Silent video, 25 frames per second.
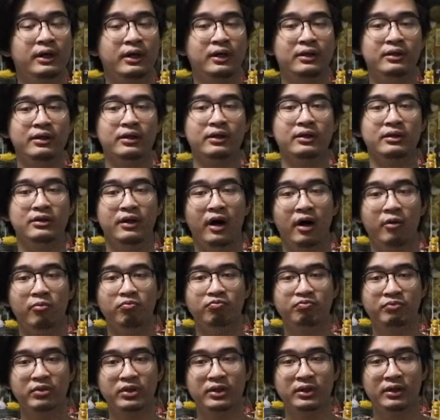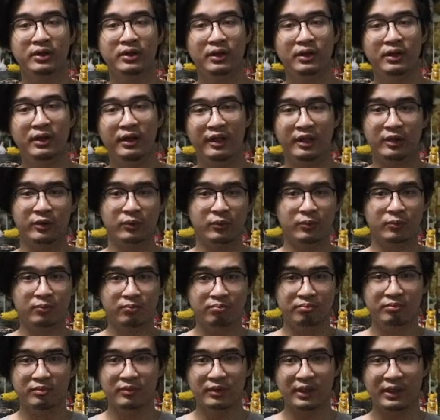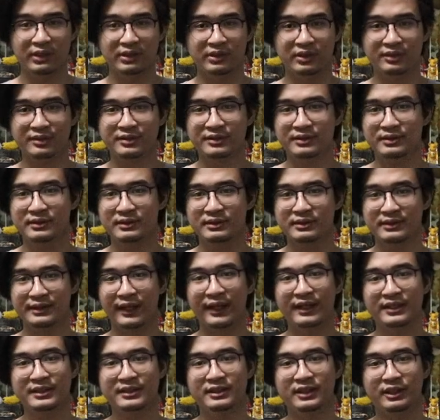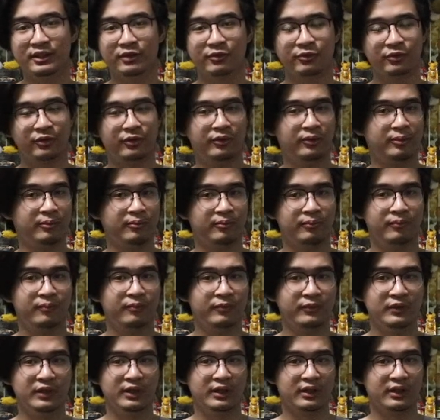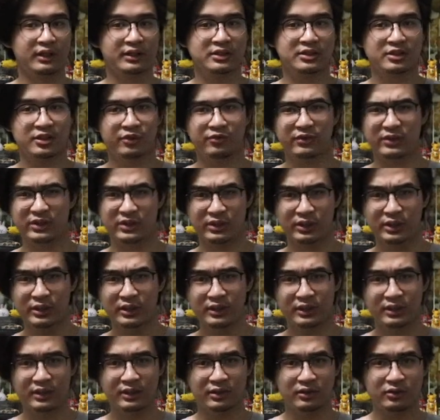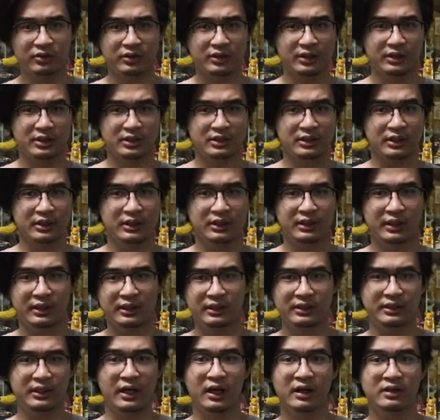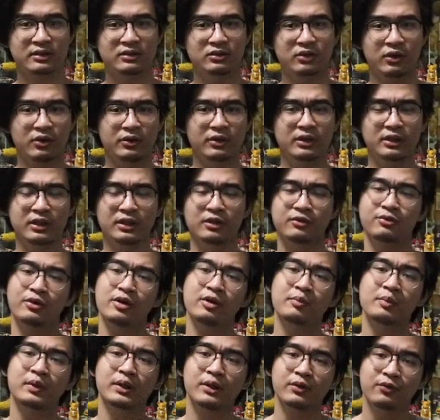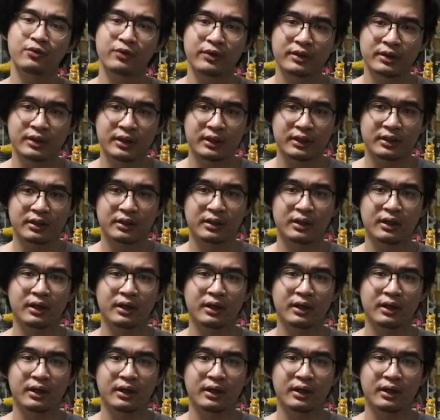The dump, and it just stays there for the rest of eternity, you can say, and that is not really environmentally friendly.